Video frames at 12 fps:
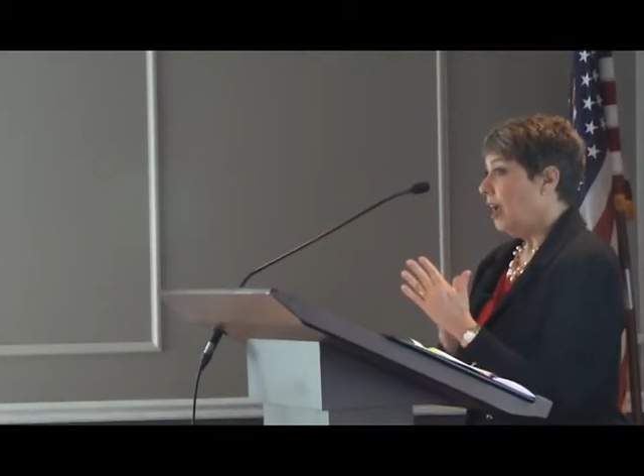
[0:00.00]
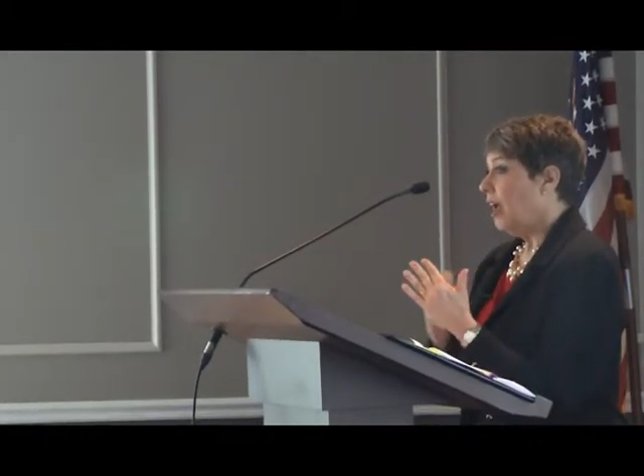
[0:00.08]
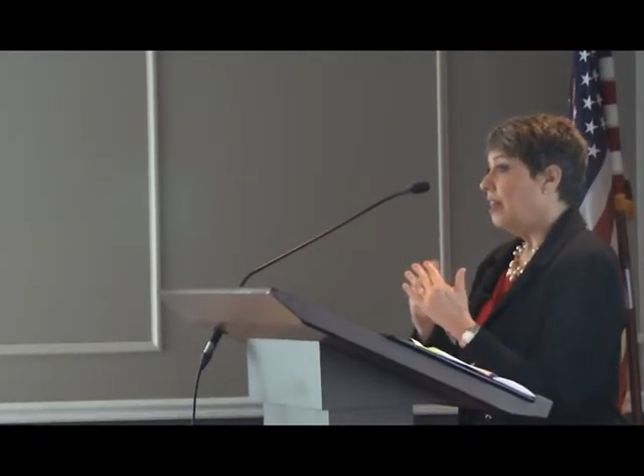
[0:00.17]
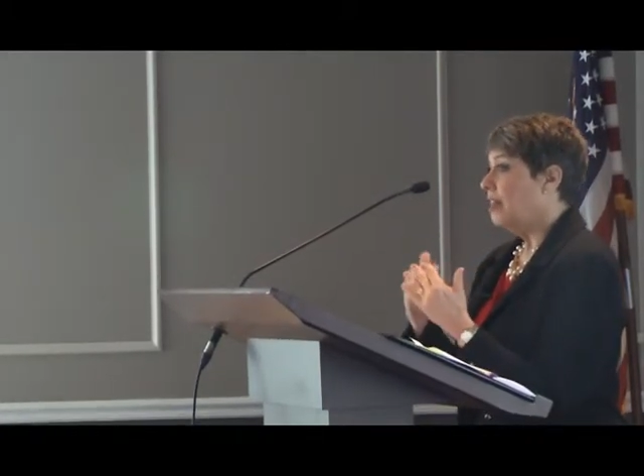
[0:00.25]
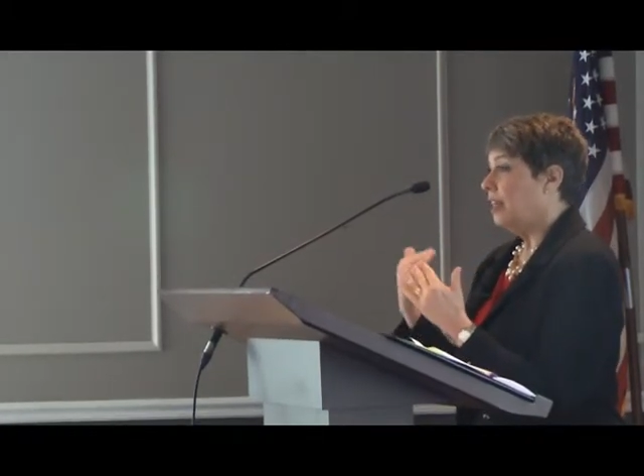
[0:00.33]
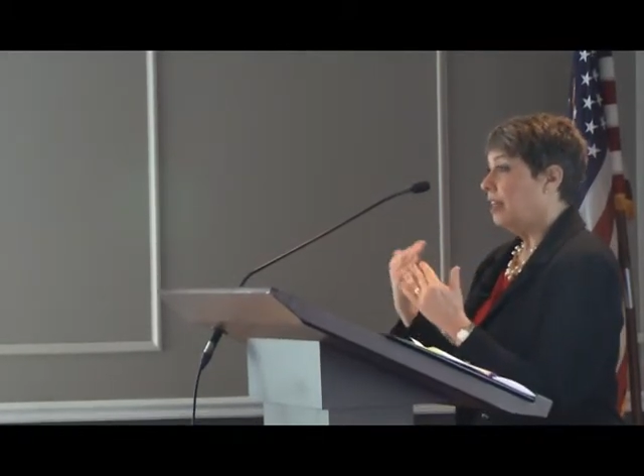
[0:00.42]

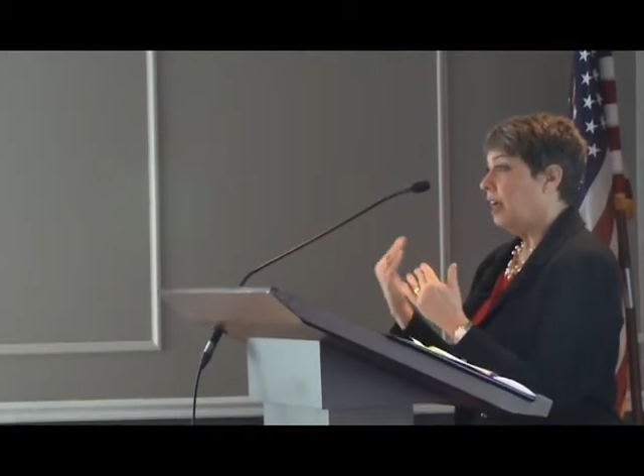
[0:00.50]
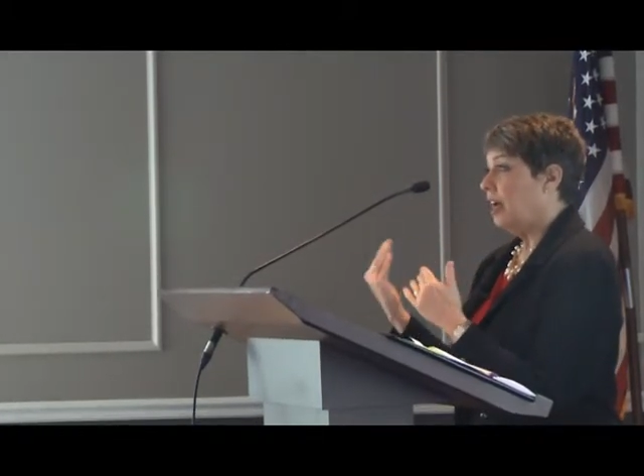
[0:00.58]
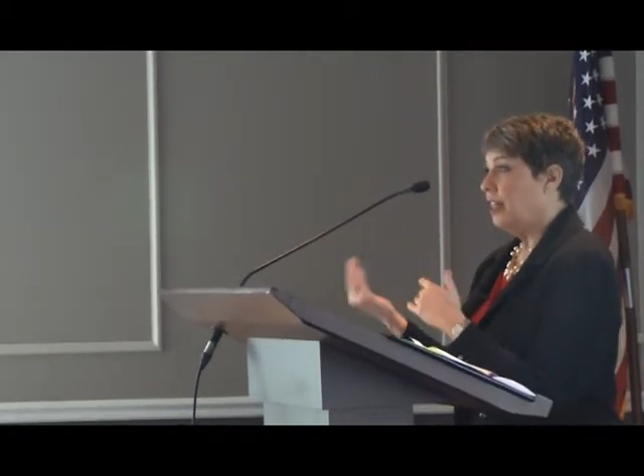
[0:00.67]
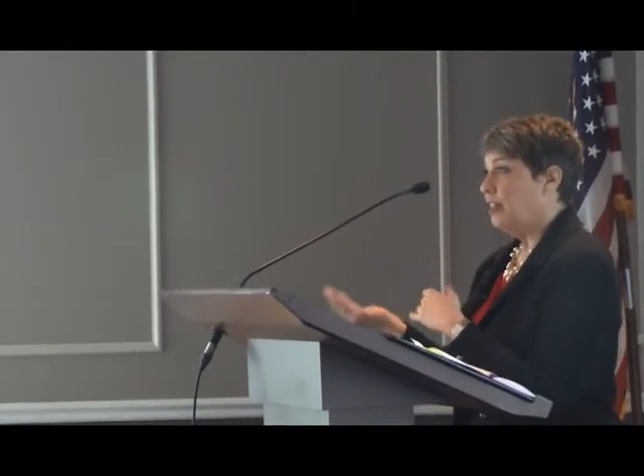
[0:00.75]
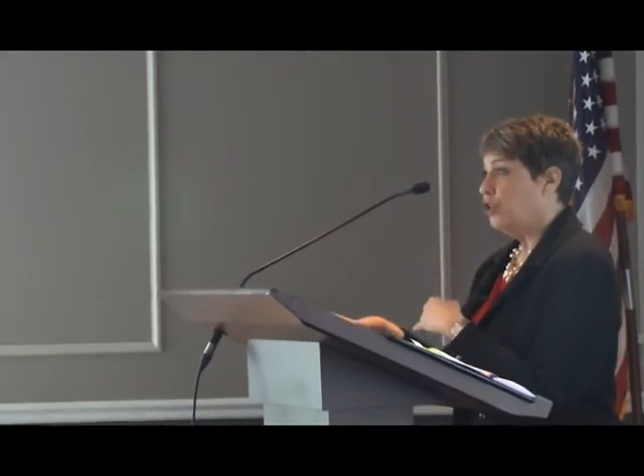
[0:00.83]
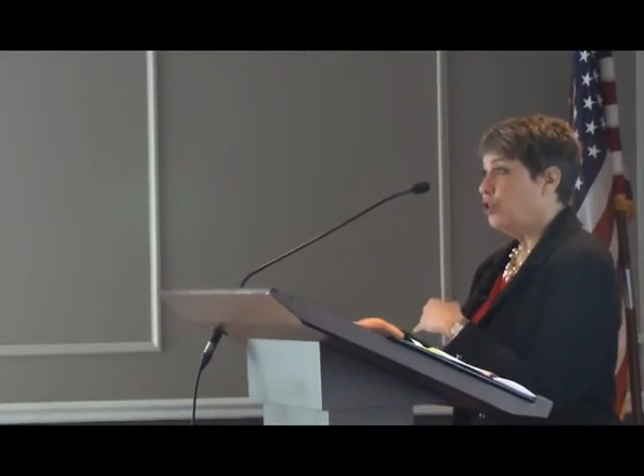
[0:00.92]
and then
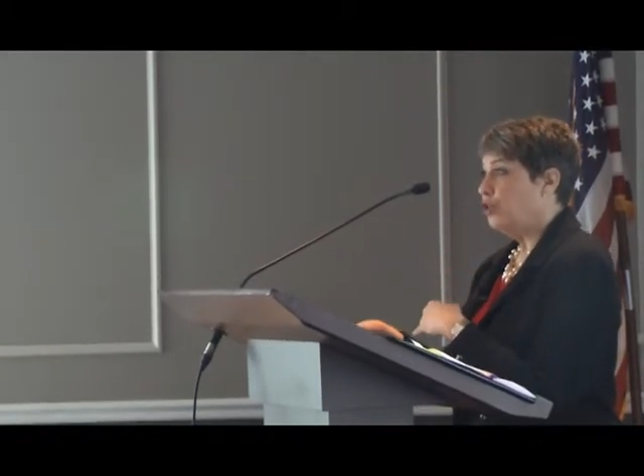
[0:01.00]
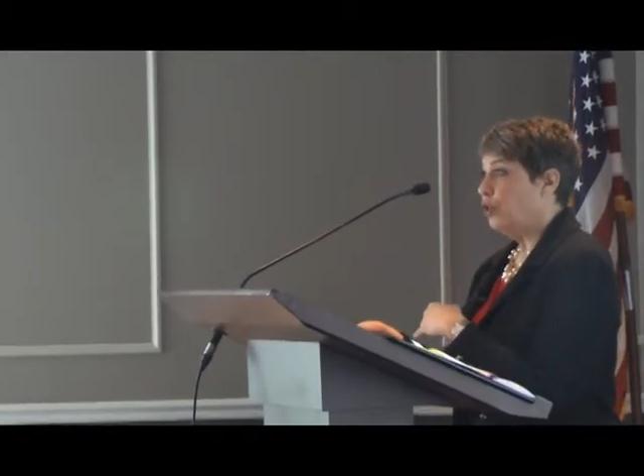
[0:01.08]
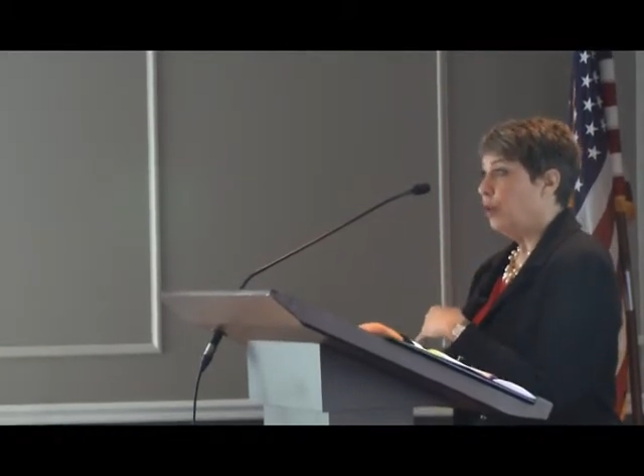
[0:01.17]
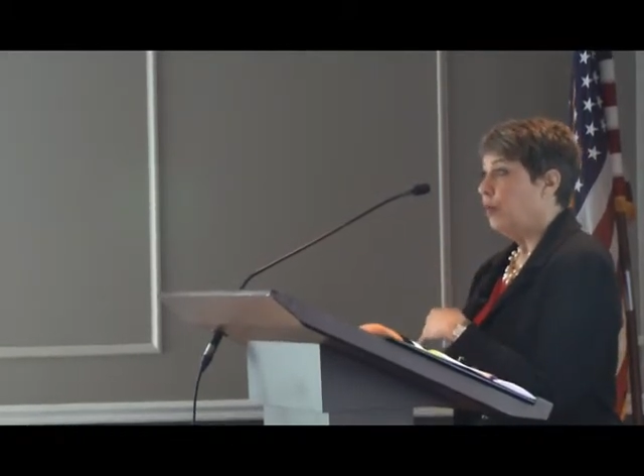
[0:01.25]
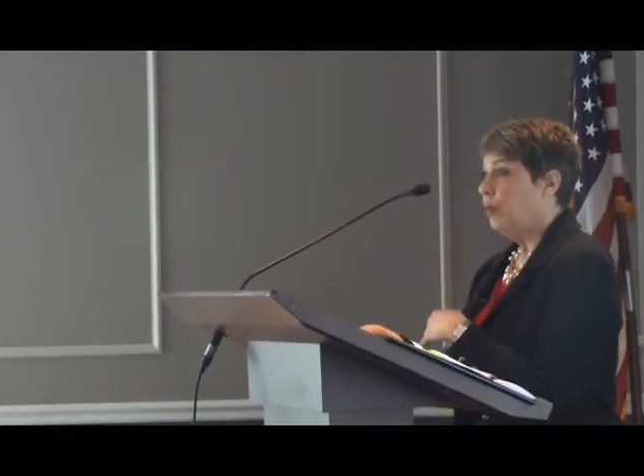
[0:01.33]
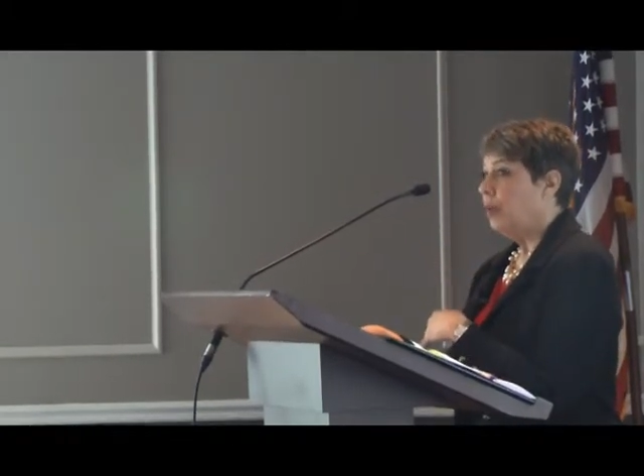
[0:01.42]
cut the
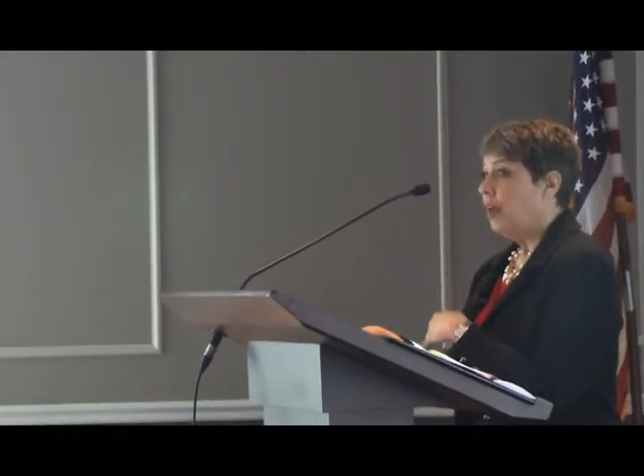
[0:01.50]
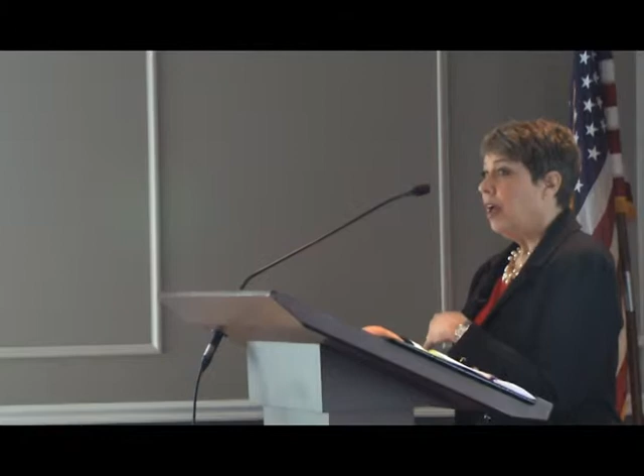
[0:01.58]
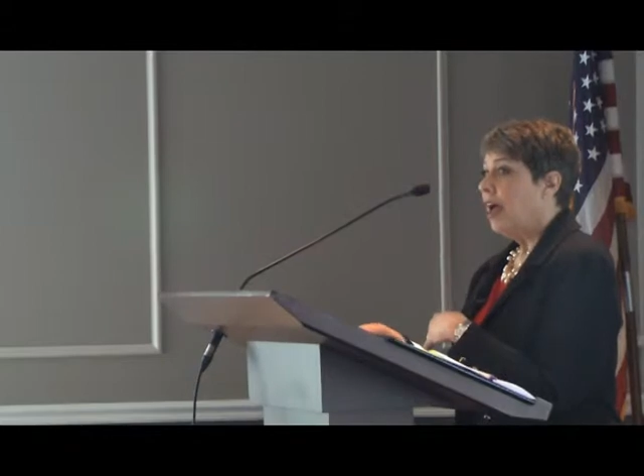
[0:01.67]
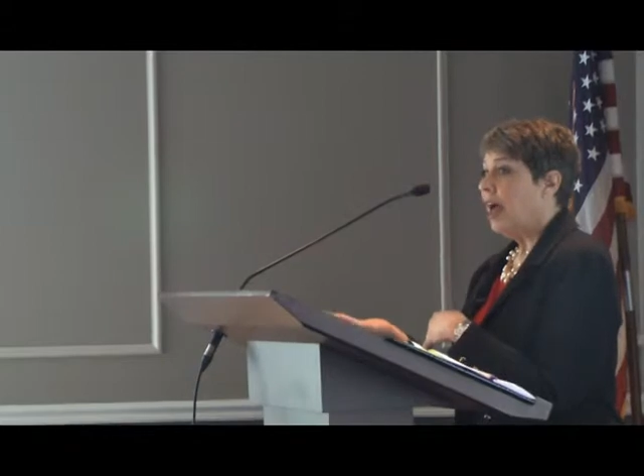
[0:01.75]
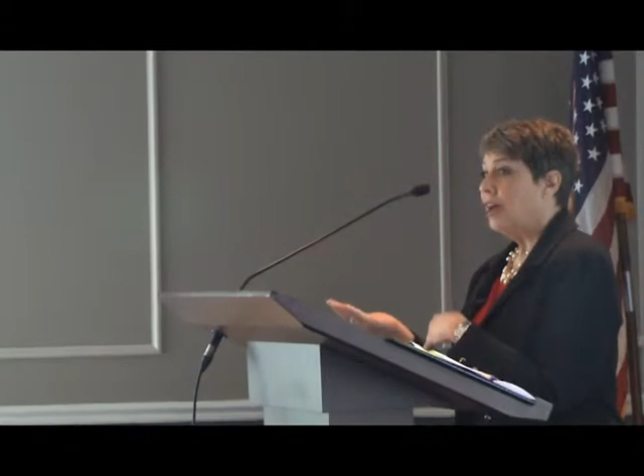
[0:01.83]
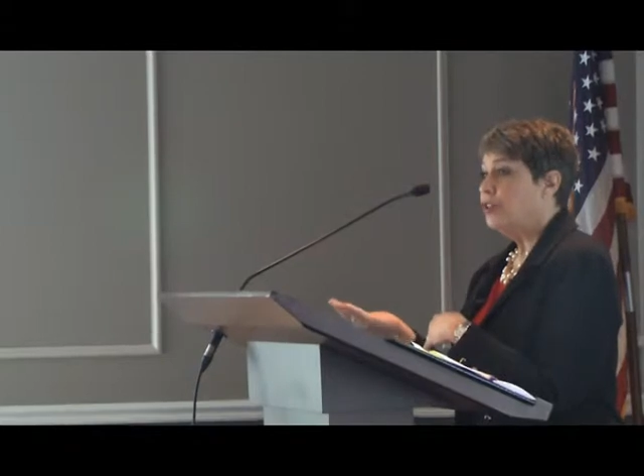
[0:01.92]
shrimp
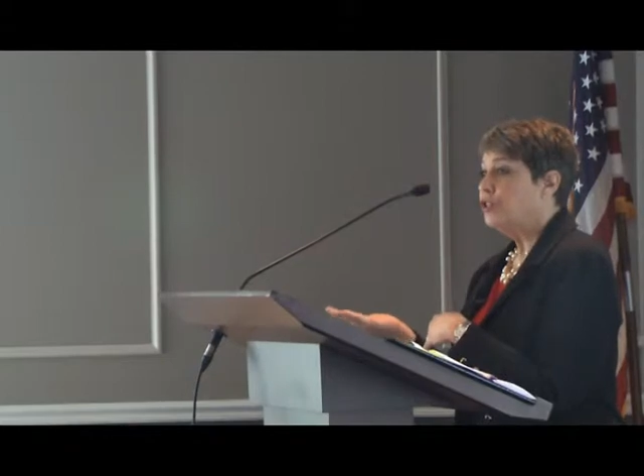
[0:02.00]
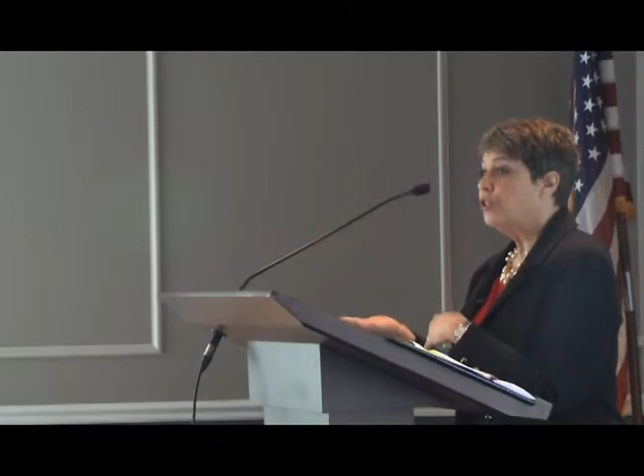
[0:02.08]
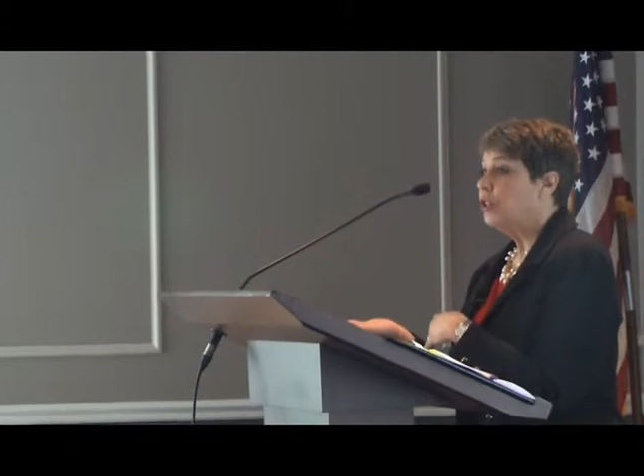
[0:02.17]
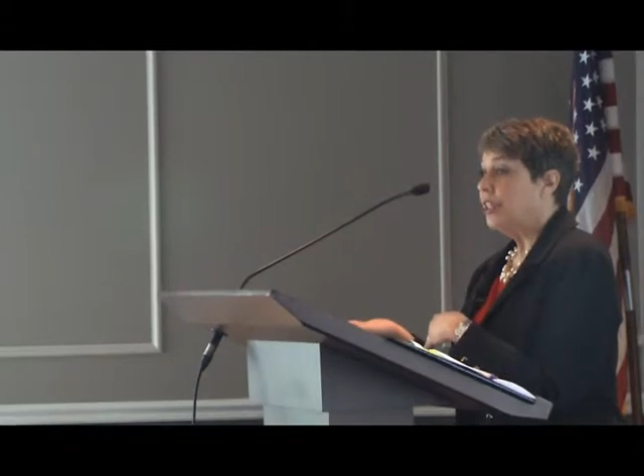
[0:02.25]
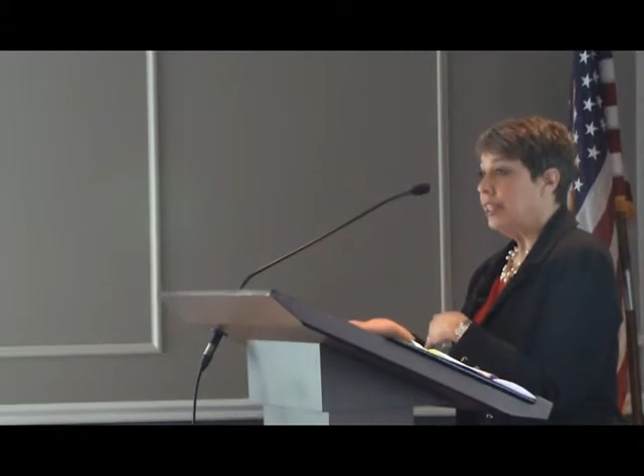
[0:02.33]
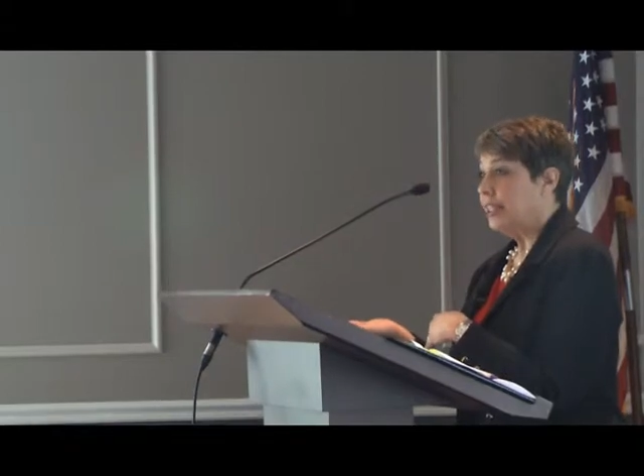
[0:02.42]
as
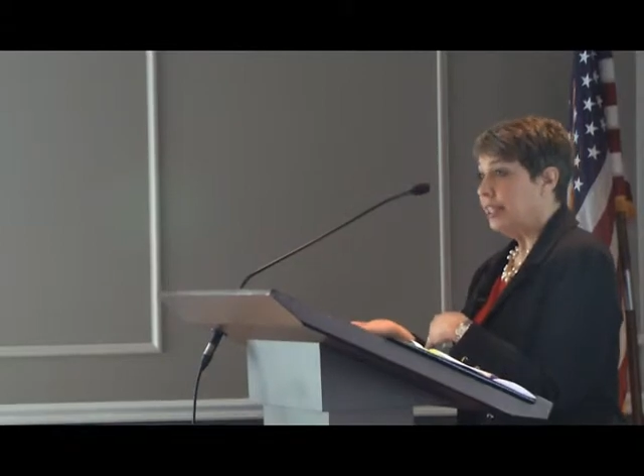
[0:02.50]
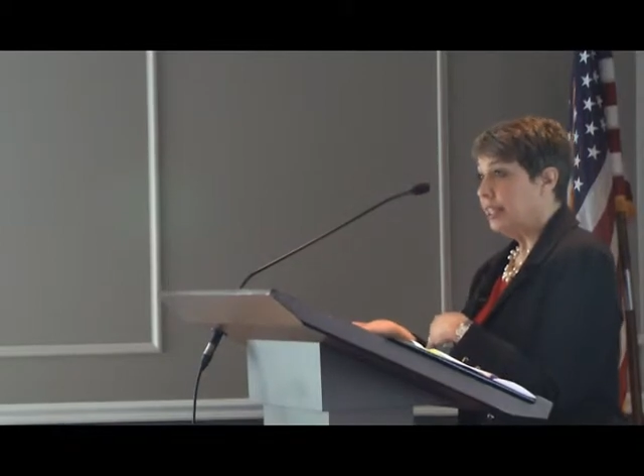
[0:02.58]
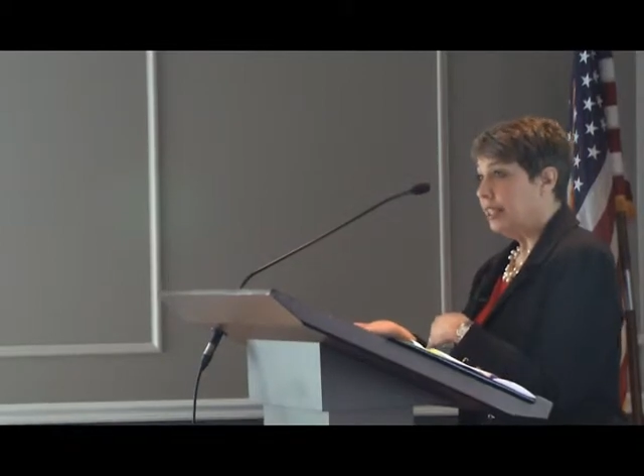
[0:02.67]
you're eating